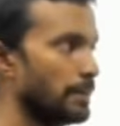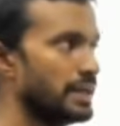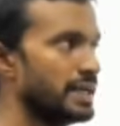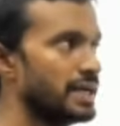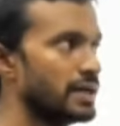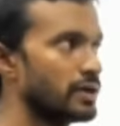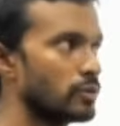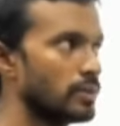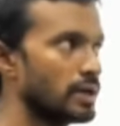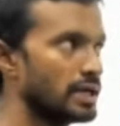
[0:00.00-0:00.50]

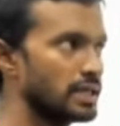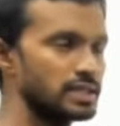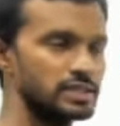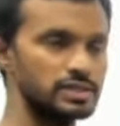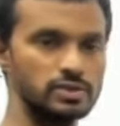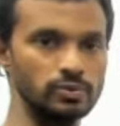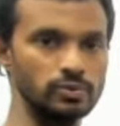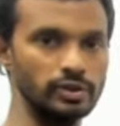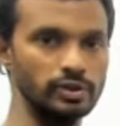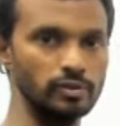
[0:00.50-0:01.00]
B into
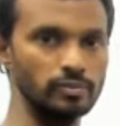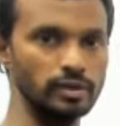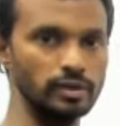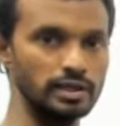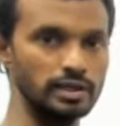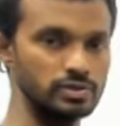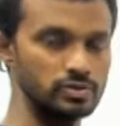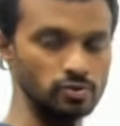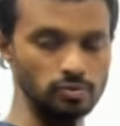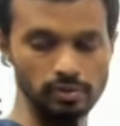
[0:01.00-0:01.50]
minus 2 into
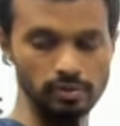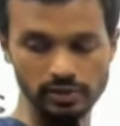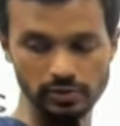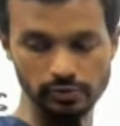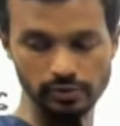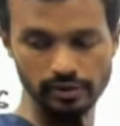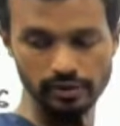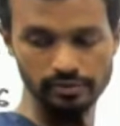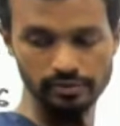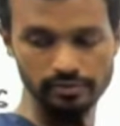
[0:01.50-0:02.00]
minus 2
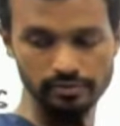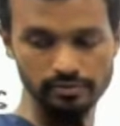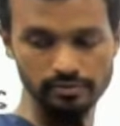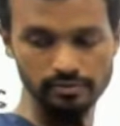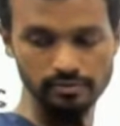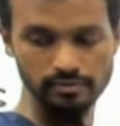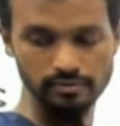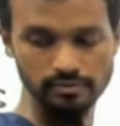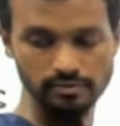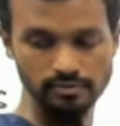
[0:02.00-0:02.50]
plus 1.
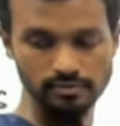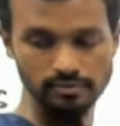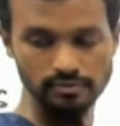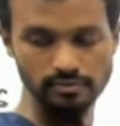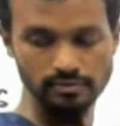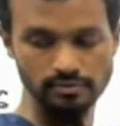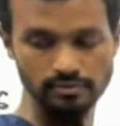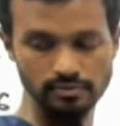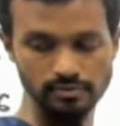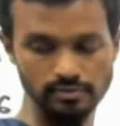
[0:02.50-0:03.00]

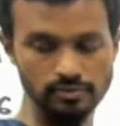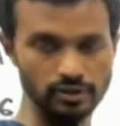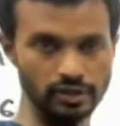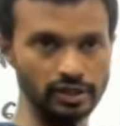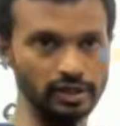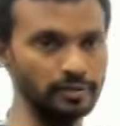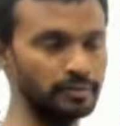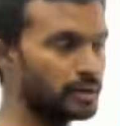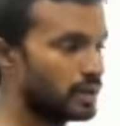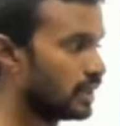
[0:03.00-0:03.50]

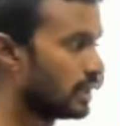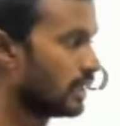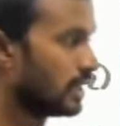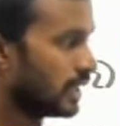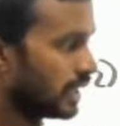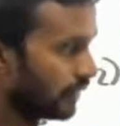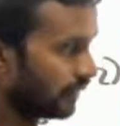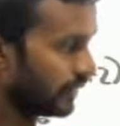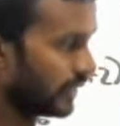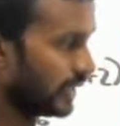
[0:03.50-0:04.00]
Okay.
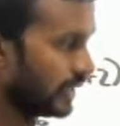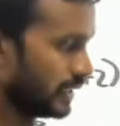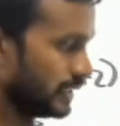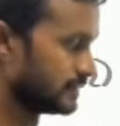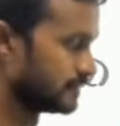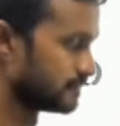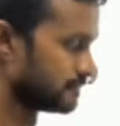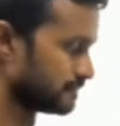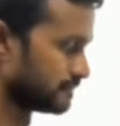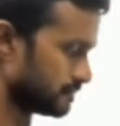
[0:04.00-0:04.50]
And
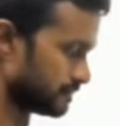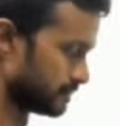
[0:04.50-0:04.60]
then